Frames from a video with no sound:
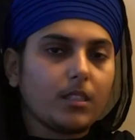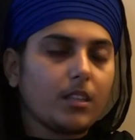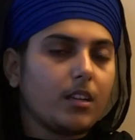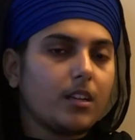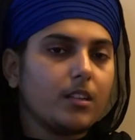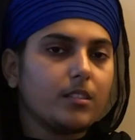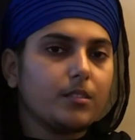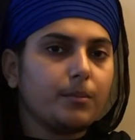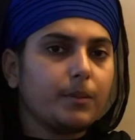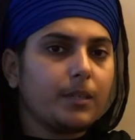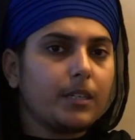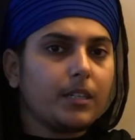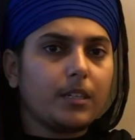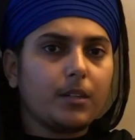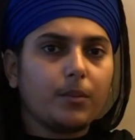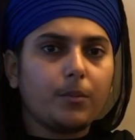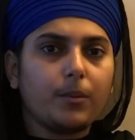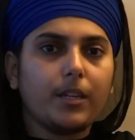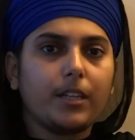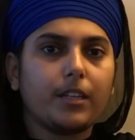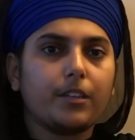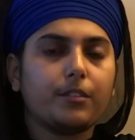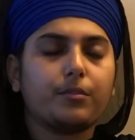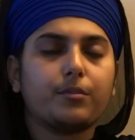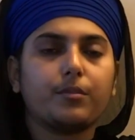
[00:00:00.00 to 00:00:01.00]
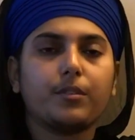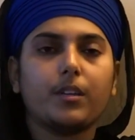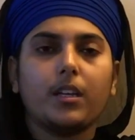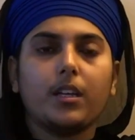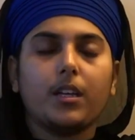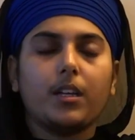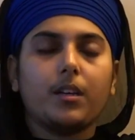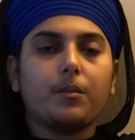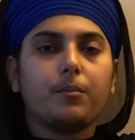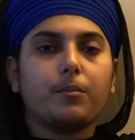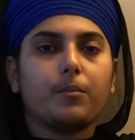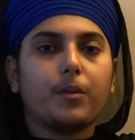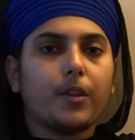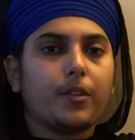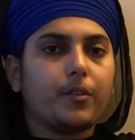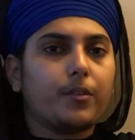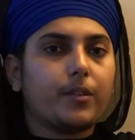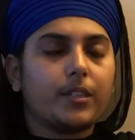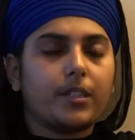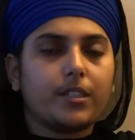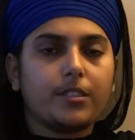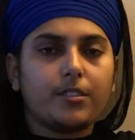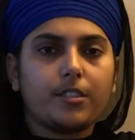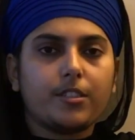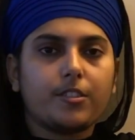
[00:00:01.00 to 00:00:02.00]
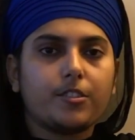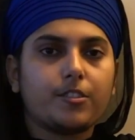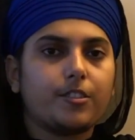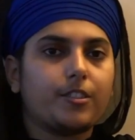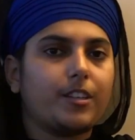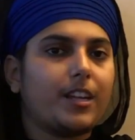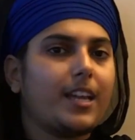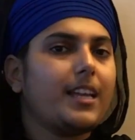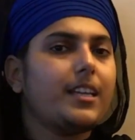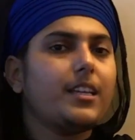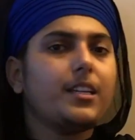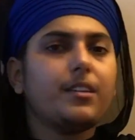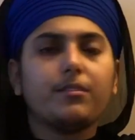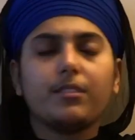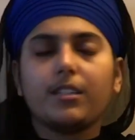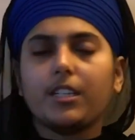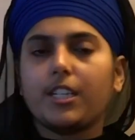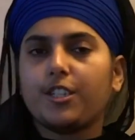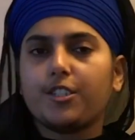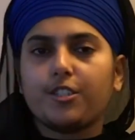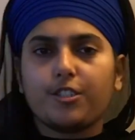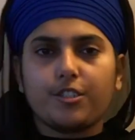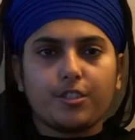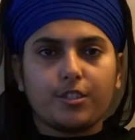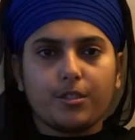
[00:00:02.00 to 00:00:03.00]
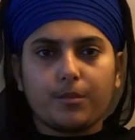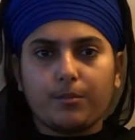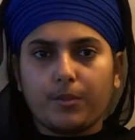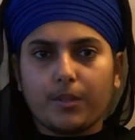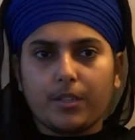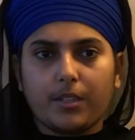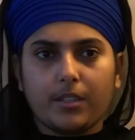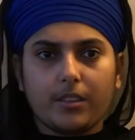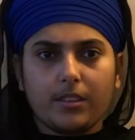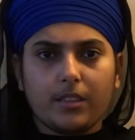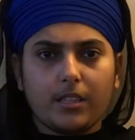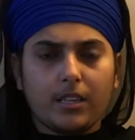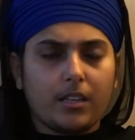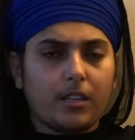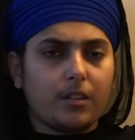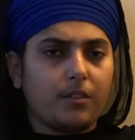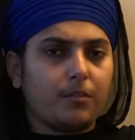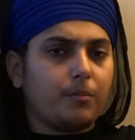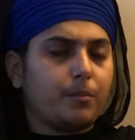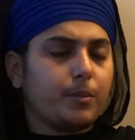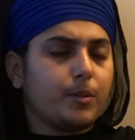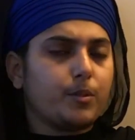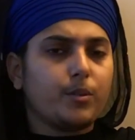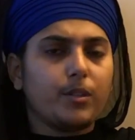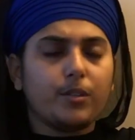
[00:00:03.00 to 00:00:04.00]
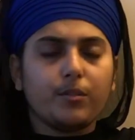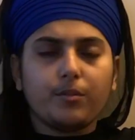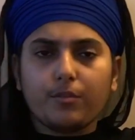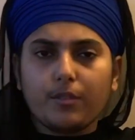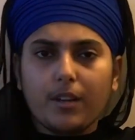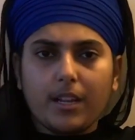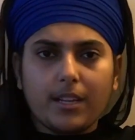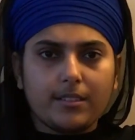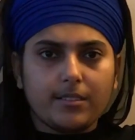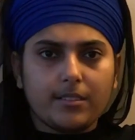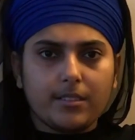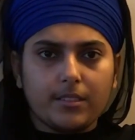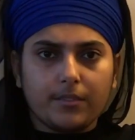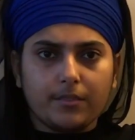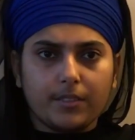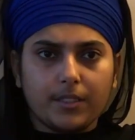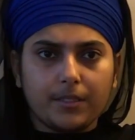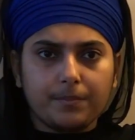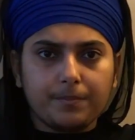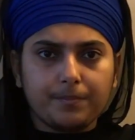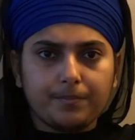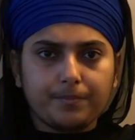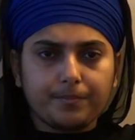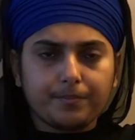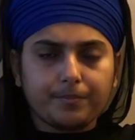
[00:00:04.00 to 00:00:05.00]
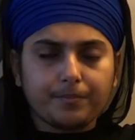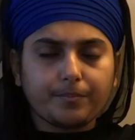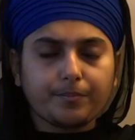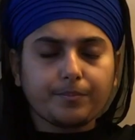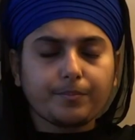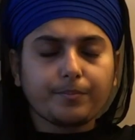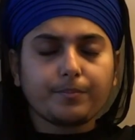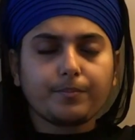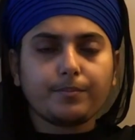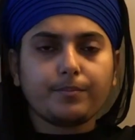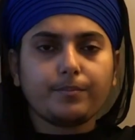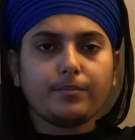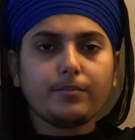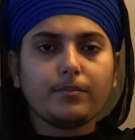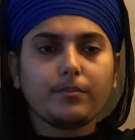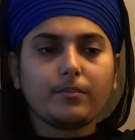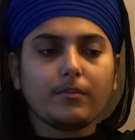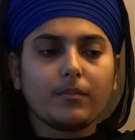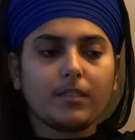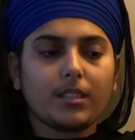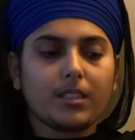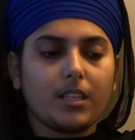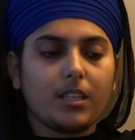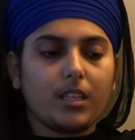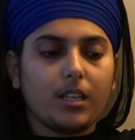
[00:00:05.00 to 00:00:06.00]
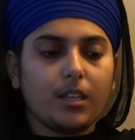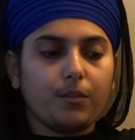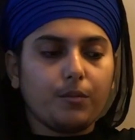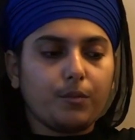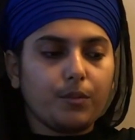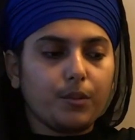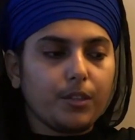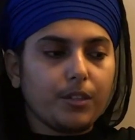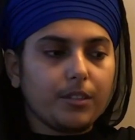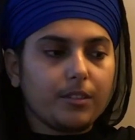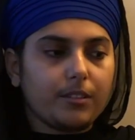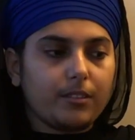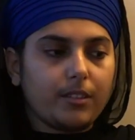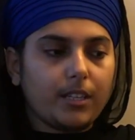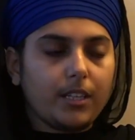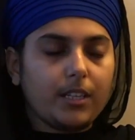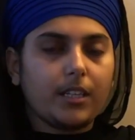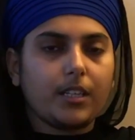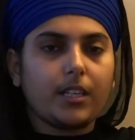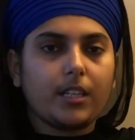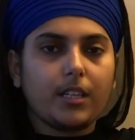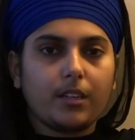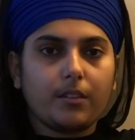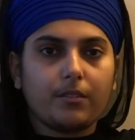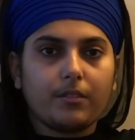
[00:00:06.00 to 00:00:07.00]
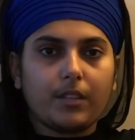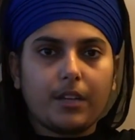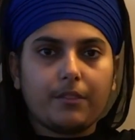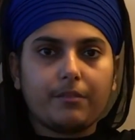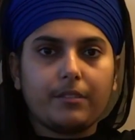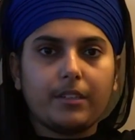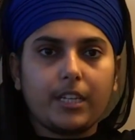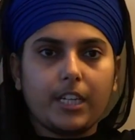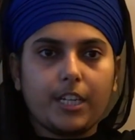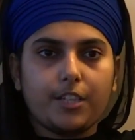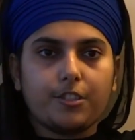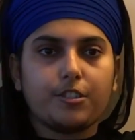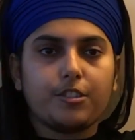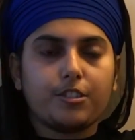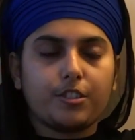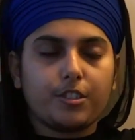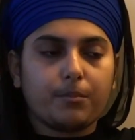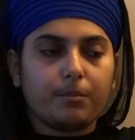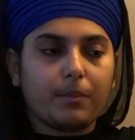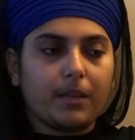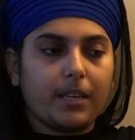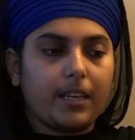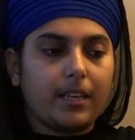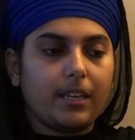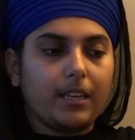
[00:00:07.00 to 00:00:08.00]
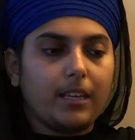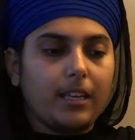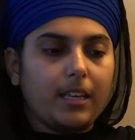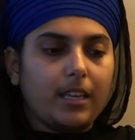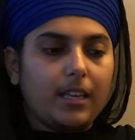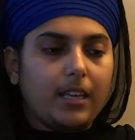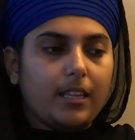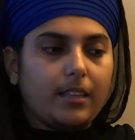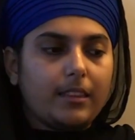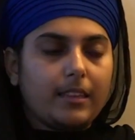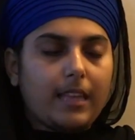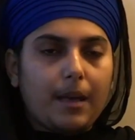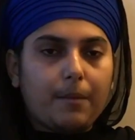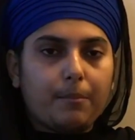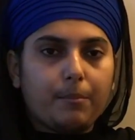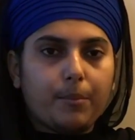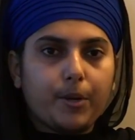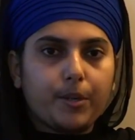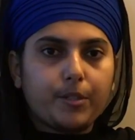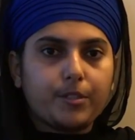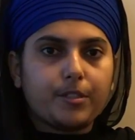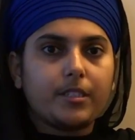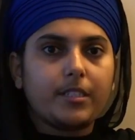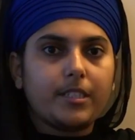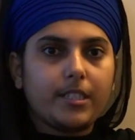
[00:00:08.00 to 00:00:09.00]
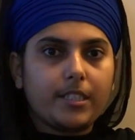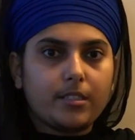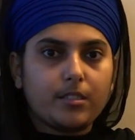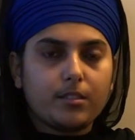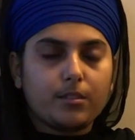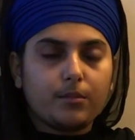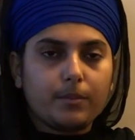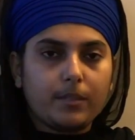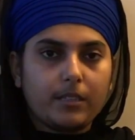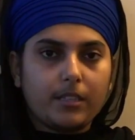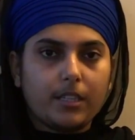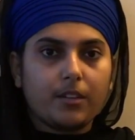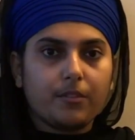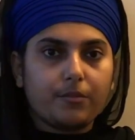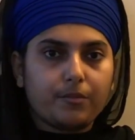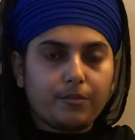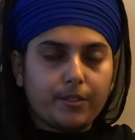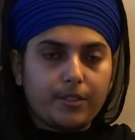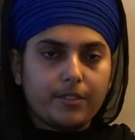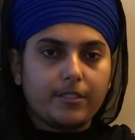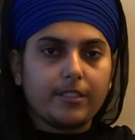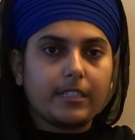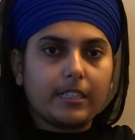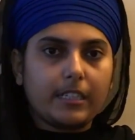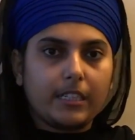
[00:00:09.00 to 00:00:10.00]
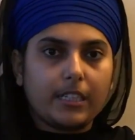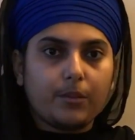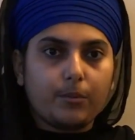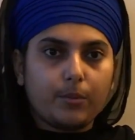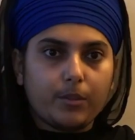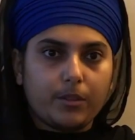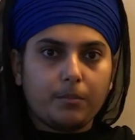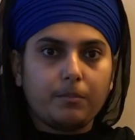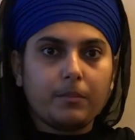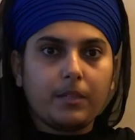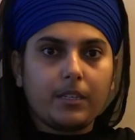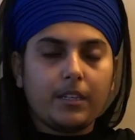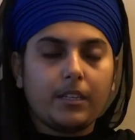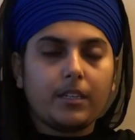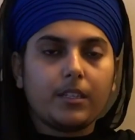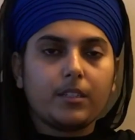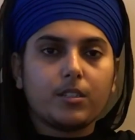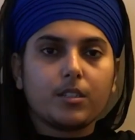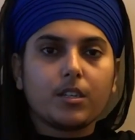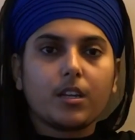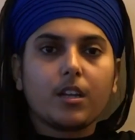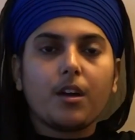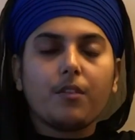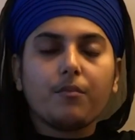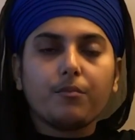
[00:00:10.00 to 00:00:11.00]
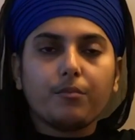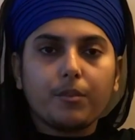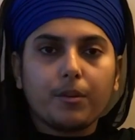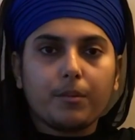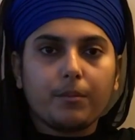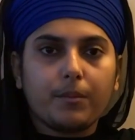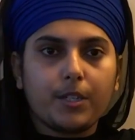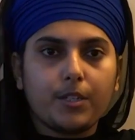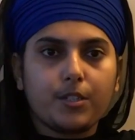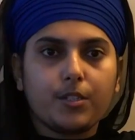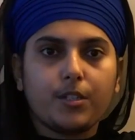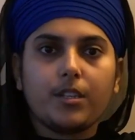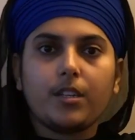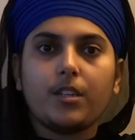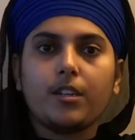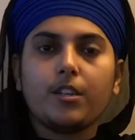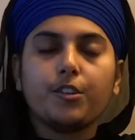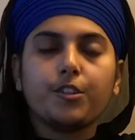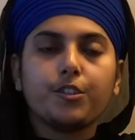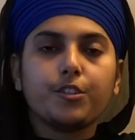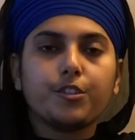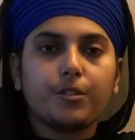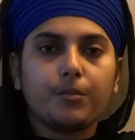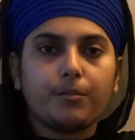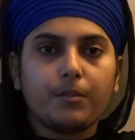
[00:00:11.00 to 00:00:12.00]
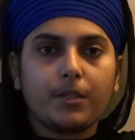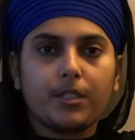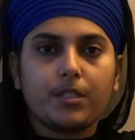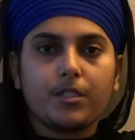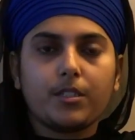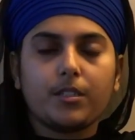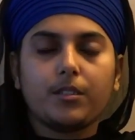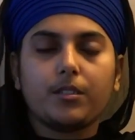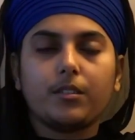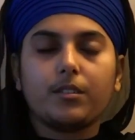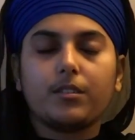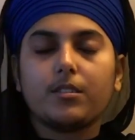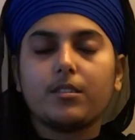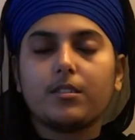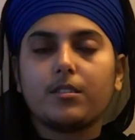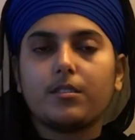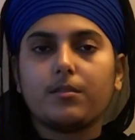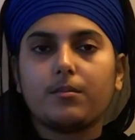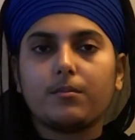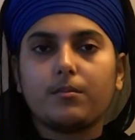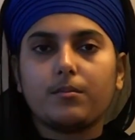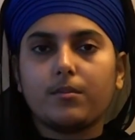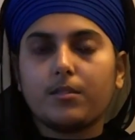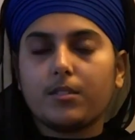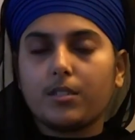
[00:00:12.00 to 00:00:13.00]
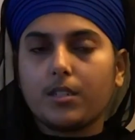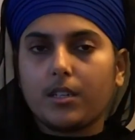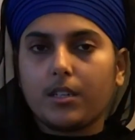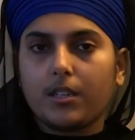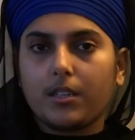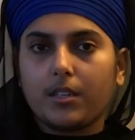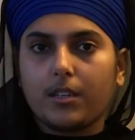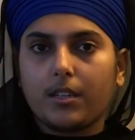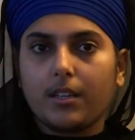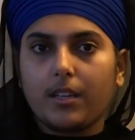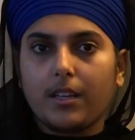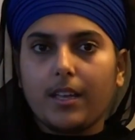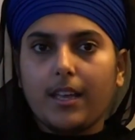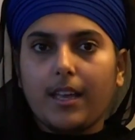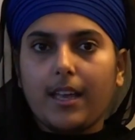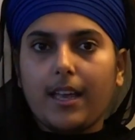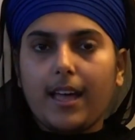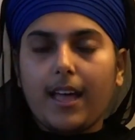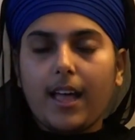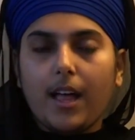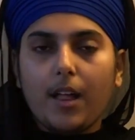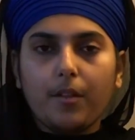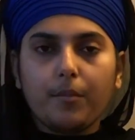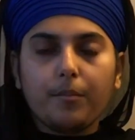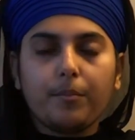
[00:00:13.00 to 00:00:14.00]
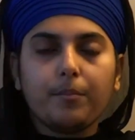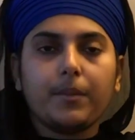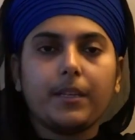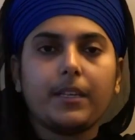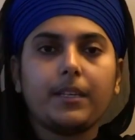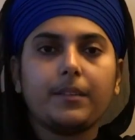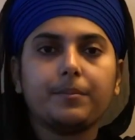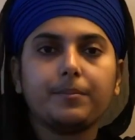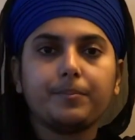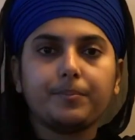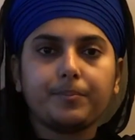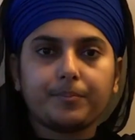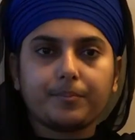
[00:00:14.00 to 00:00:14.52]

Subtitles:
husband and a wife, brother and a sister, any relationship you can think of, between friends even. If you're thinking of that relationship, okay, that person needs to be there physically with me, to comfort me, to nurture me, to help me